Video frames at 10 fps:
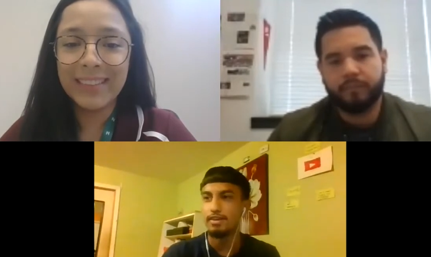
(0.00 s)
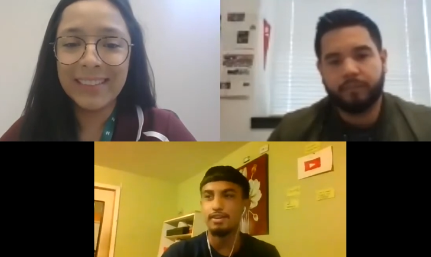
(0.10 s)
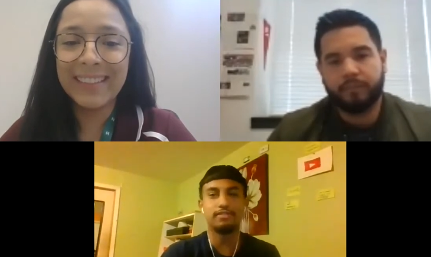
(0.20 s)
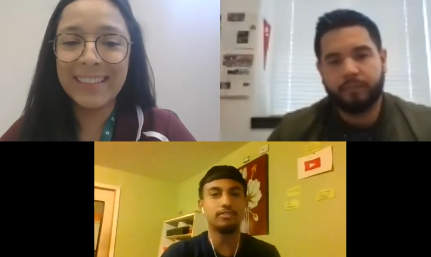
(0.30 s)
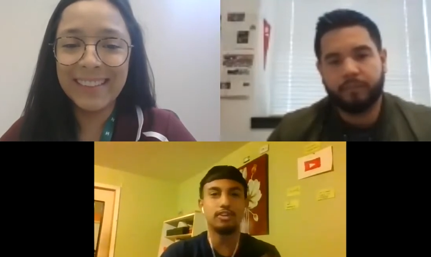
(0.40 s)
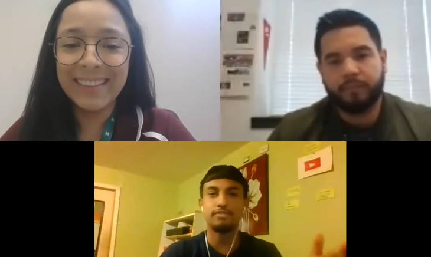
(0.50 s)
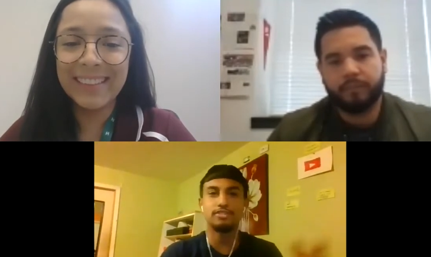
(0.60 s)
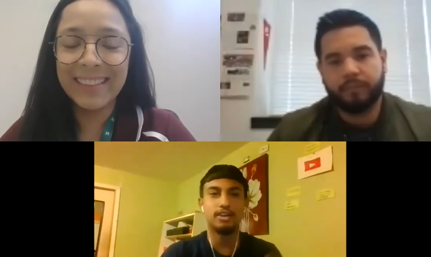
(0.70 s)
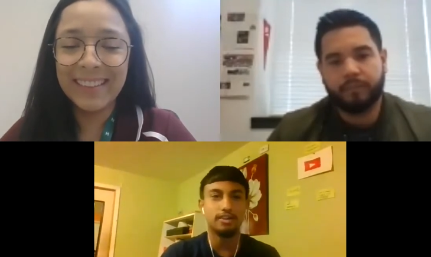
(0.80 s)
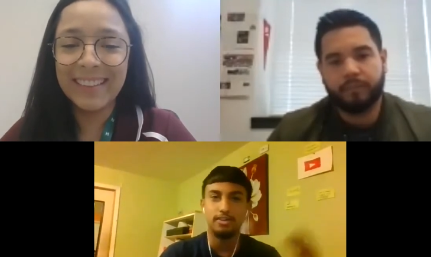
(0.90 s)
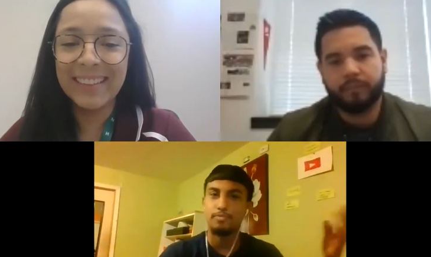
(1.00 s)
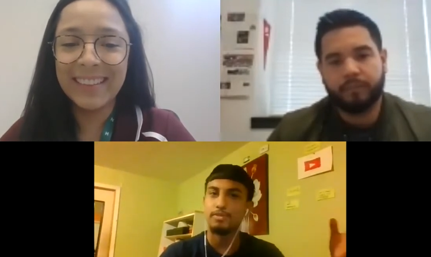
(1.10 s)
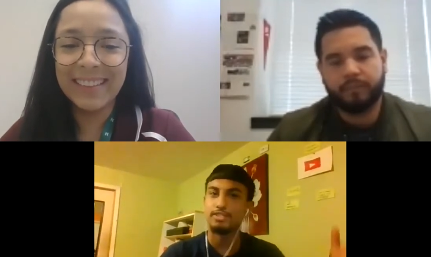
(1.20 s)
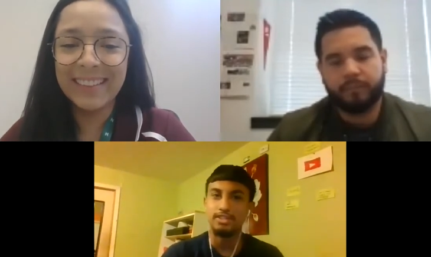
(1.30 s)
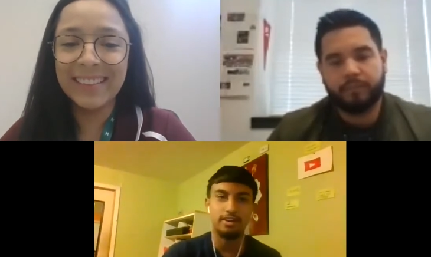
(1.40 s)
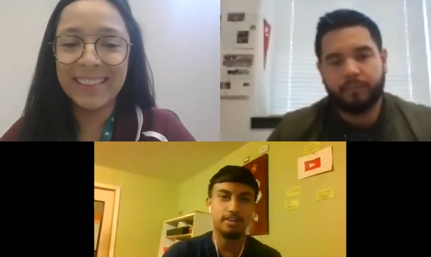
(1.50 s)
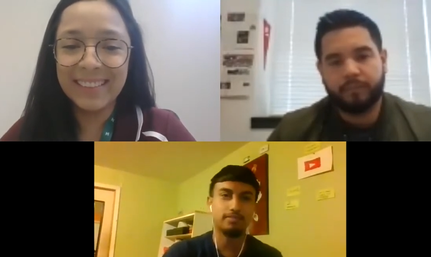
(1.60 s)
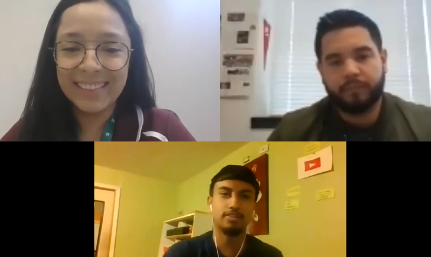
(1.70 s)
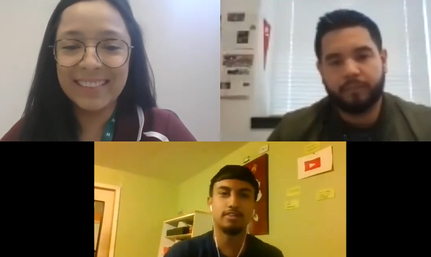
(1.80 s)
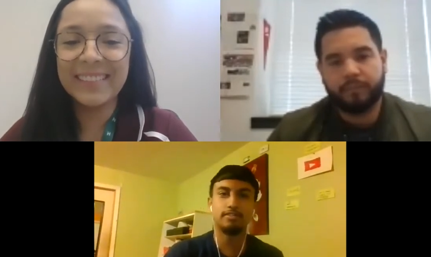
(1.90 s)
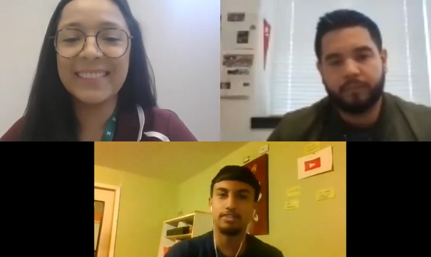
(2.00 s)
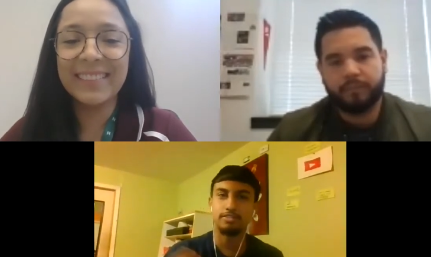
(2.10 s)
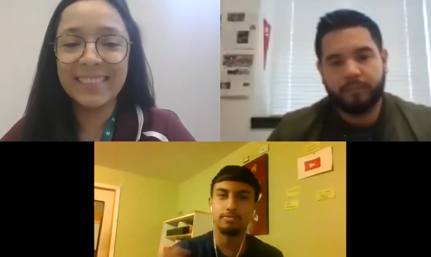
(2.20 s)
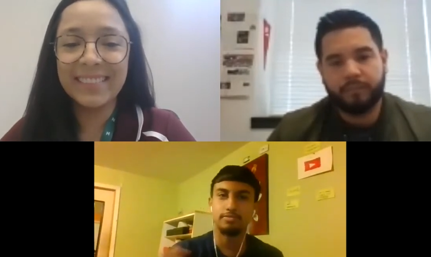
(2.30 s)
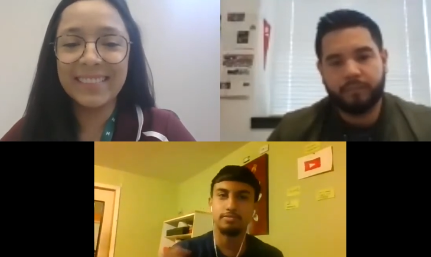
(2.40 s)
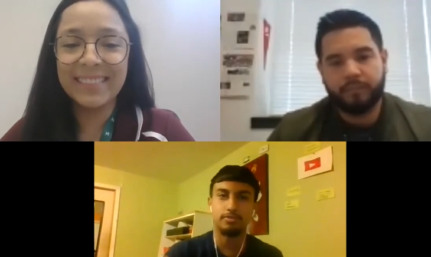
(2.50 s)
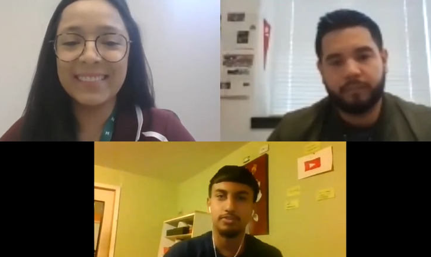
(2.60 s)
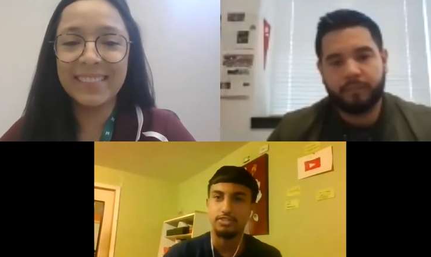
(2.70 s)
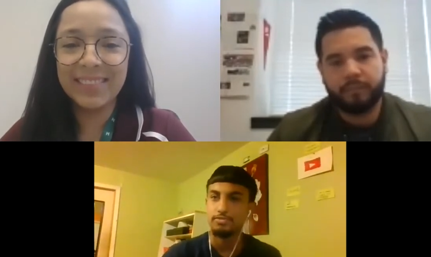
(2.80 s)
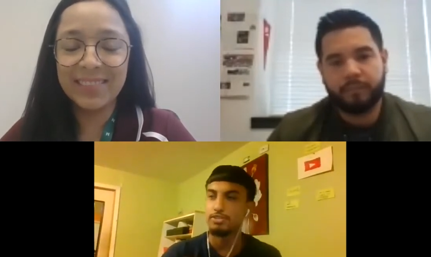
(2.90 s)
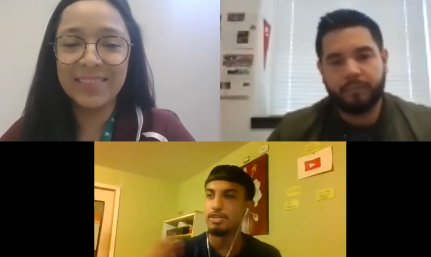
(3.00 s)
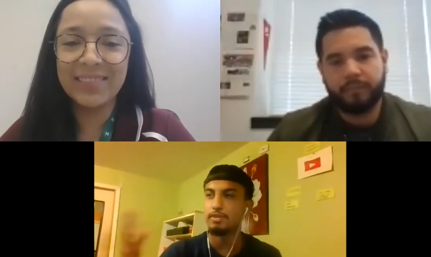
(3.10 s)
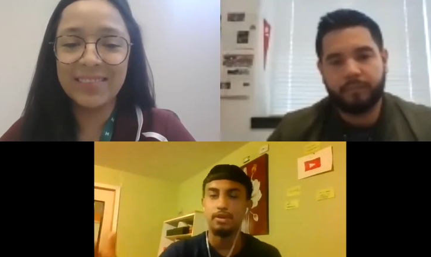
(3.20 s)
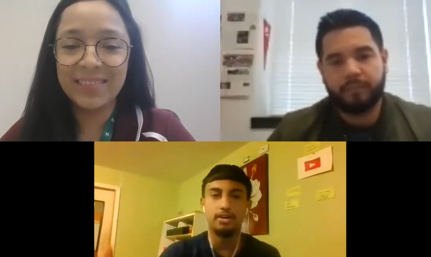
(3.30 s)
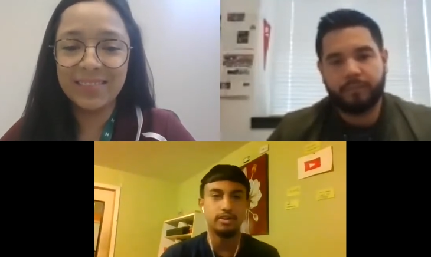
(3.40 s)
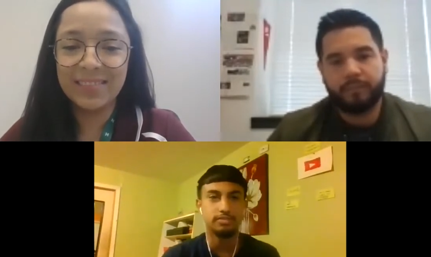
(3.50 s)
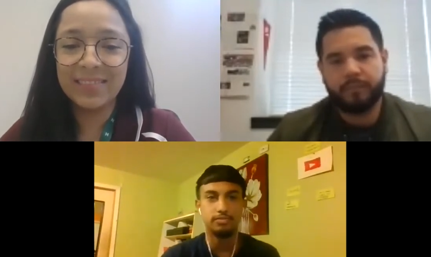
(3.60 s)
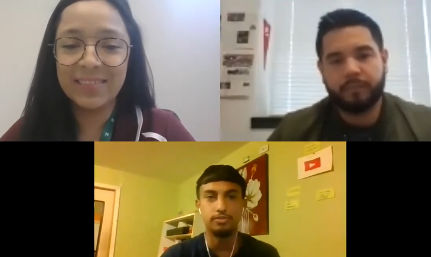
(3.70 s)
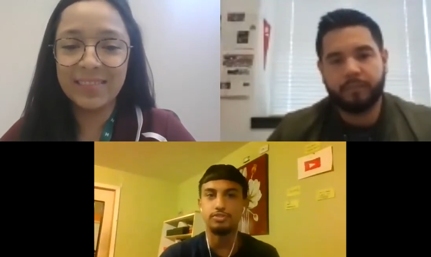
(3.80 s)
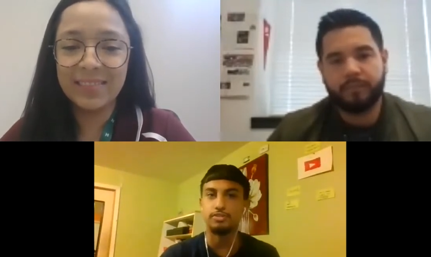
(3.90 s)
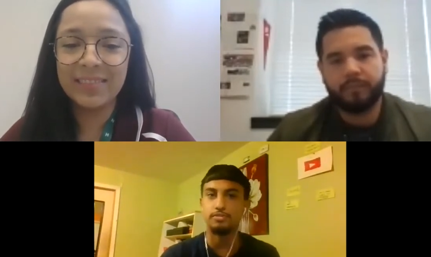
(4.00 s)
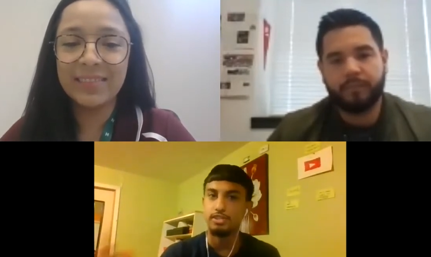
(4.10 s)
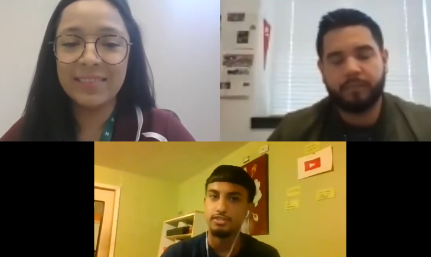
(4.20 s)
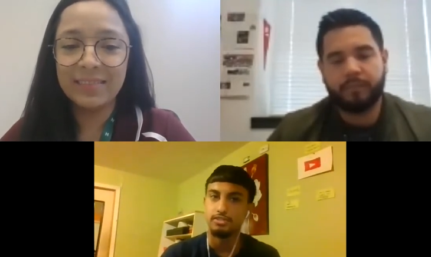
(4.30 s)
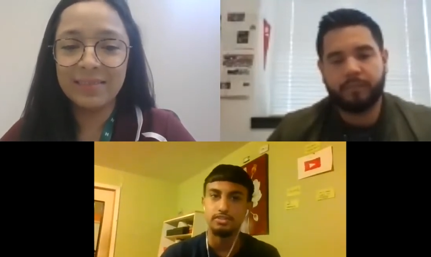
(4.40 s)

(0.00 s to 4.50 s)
Speaker 1: If you love soccer, go play soccer. If you love entrepreneurship, study about entrepreneurship, business,